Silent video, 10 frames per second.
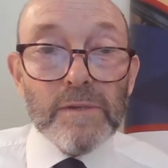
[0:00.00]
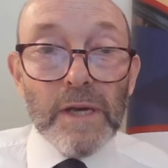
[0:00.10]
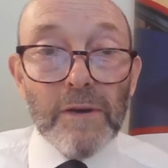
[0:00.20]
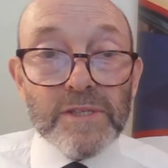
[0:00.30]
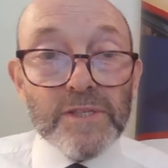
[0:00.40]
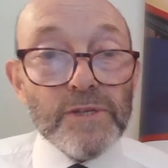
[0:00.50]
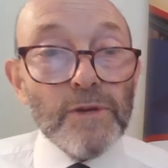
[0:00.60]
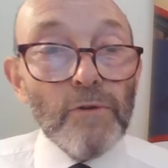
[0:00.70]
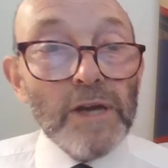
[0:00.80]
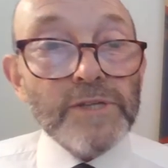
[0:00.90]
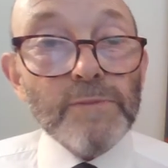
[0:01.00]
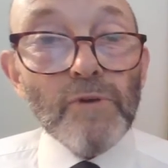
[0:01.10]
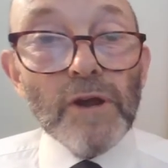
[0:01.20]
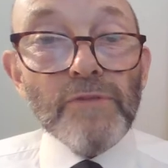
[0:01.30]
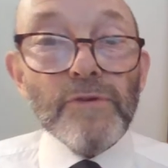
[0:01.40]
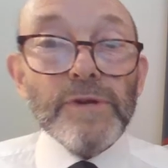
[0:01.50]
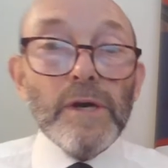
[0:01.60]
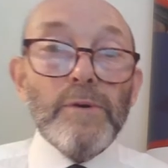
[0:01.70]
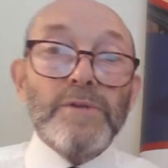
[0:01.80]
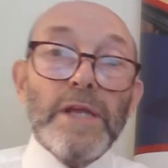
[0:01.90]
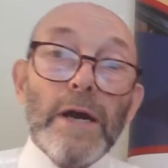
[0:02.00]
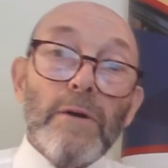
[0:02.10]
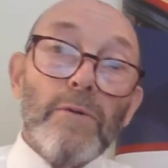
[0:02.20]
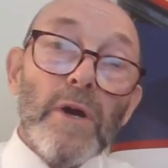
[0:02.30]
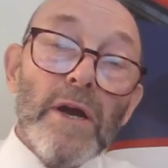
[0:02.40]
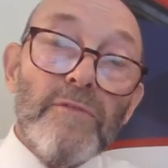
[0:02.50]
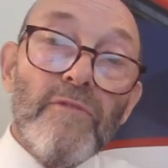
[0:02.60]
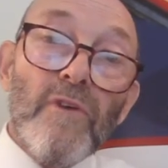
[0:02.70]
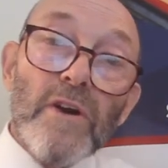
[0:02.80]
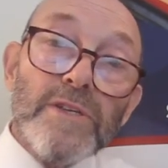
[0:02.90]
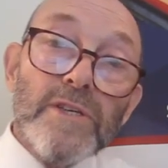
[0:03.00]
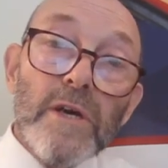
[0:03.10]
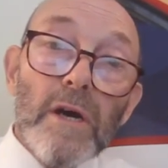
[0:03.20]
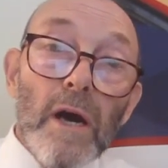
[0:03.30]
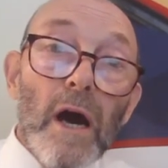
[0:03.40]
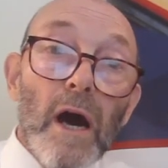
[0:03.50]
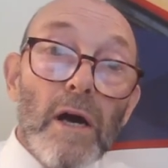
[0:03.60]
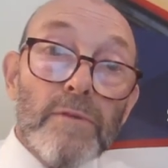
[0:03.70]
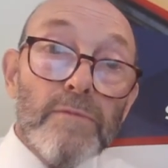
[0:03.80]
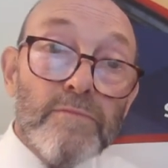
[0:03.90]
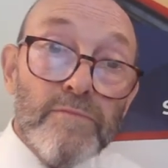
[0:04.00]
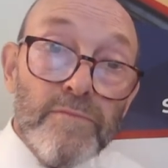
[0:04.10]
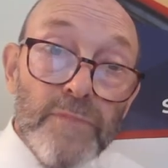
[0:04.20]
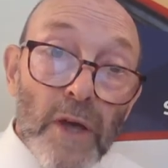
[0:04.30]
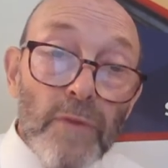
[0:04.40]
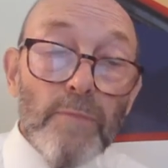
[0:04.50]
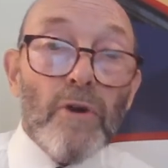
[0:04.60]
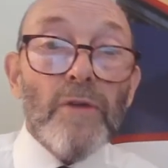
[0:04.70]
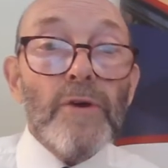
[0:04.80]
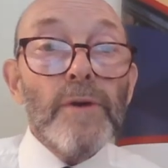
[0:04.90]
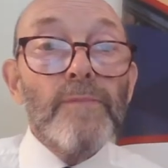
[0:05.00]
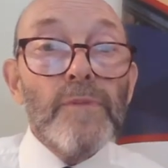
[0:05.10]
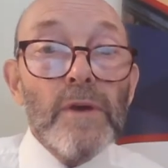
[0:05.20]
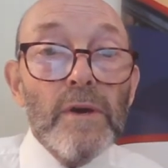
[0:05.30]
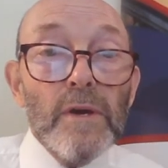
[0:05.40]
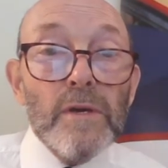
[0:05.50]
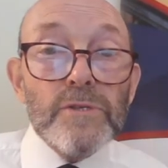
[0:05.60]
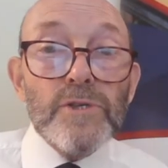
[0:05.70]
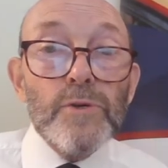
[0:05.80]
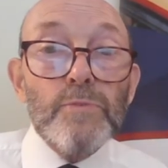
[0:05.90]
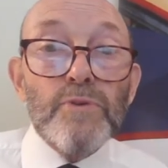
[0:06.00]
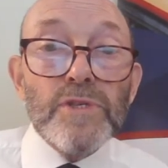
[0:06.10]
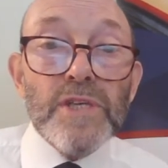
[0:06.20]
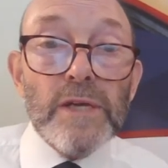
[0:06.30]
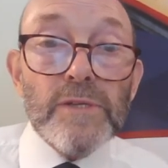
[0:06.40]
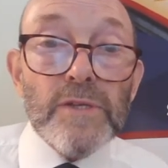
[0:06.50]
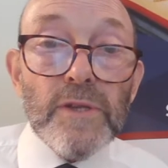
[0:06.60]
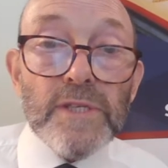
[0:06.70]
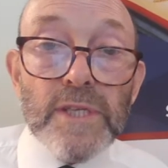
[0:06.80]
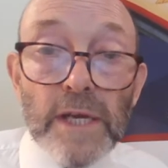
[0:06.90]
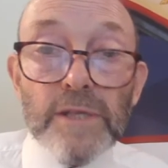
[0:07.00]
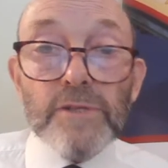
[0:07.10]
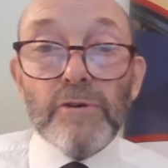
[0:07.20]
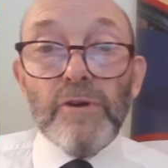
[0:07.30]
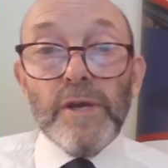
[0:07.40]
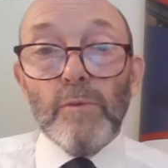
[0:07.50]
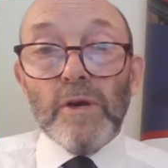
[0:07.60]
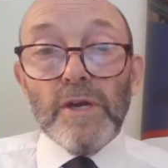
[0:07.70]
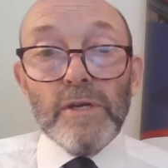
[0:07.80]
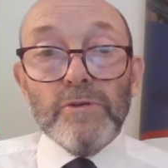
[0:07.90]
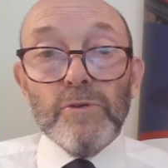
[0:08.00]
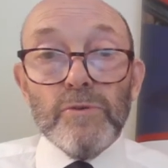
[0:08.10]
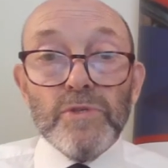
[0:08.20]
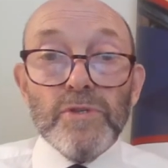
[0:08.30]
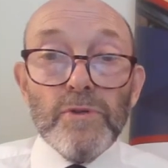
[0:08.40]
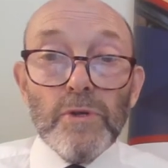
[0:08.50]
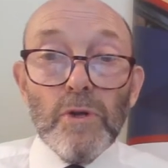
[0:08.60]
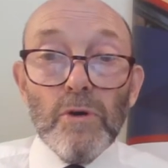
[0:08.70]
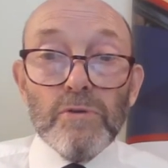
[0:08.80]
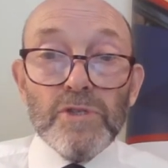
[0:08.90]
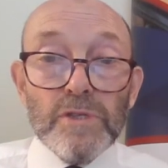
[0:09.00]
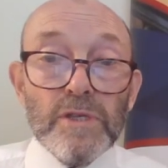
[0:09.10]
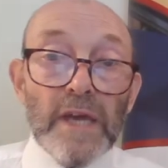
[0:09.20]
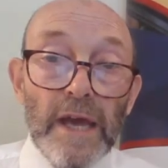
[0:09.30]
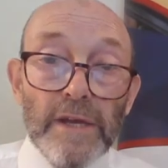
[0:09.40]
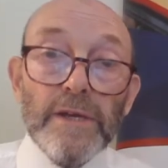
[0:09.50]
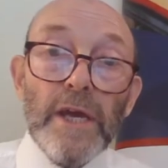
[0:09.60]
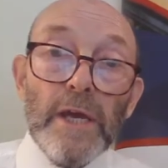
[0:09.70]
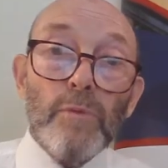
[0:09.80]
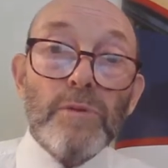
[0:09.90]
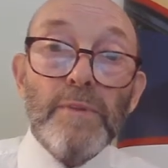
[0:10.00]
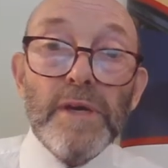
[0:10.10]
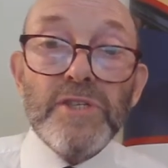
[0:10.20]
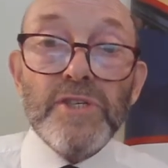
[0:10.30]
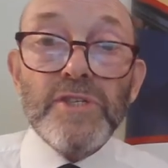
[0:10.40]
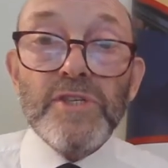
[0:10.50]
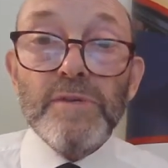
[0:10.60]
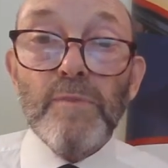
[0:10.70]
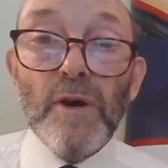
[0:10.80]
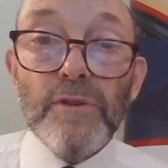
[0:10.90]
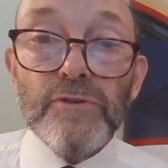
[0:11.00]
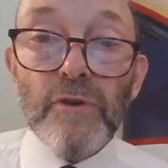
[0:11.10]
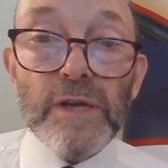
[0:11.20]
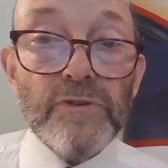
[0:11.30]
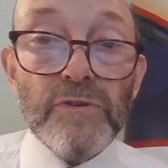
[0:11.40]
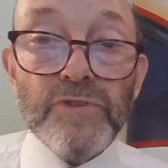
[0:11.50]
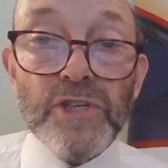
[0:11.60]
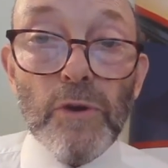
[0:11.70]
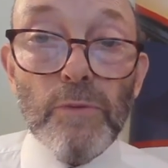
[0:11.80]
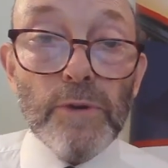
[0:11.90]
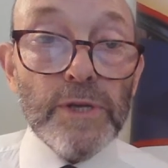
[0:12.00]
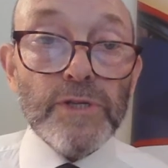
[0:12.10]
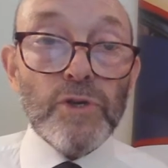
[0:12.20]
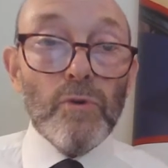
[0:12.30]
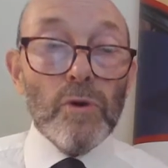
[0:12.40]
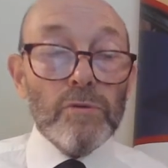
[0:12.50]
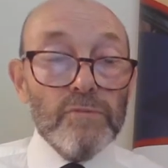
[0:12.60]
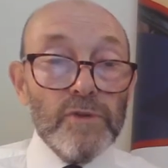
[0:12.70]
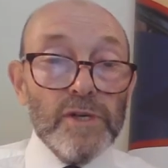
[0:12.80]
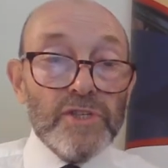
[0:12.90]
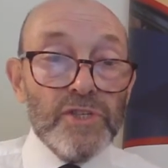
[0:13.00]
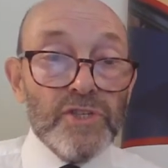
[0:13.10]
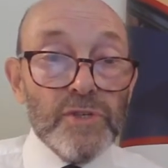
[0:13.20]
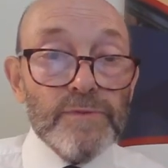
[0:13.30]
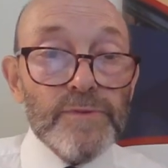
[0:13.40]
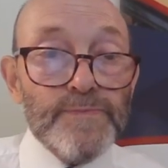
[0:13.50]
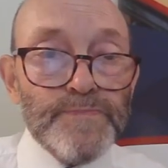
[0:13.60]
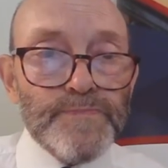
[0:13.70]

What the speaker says: Now, as the narrator brethren, I would now invite another brother to present the second degree working tools to the lodge, and again he would be assisted by the director of ceremonies or the assistant.